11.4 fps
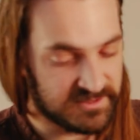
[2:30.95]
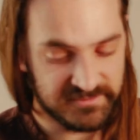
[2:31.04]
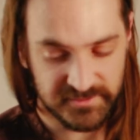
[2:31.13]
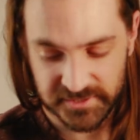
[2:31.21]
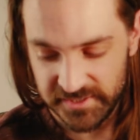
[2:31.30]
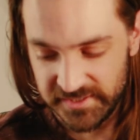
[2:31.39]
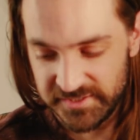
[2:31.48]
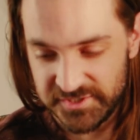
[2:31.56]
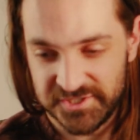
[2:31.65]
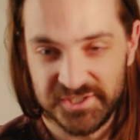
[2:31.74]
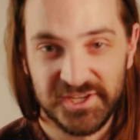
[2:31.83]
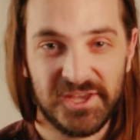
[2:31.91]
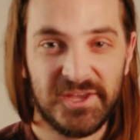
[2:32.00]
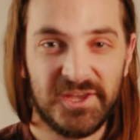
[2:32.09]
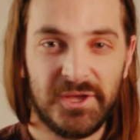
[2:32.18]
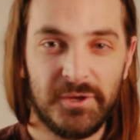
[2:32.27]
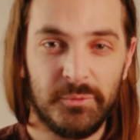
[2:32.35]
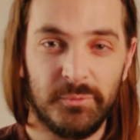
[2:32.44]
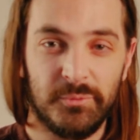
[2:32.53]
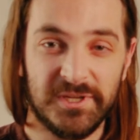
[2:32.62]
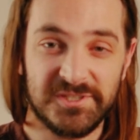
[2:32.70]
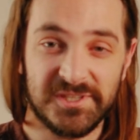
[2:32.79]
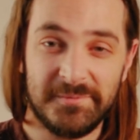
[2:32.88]
footage,
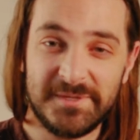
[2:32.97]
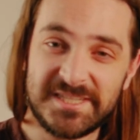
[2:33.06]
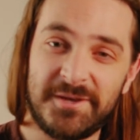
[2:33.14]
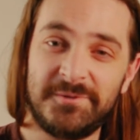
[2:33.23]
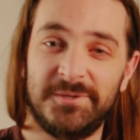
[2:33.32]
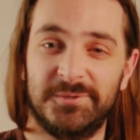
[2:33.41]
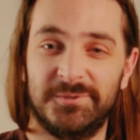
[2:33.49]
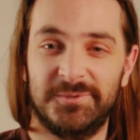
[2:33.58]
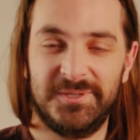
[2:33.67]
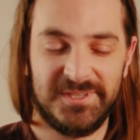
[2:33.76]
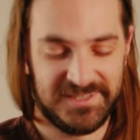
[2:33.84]
which let me tell you,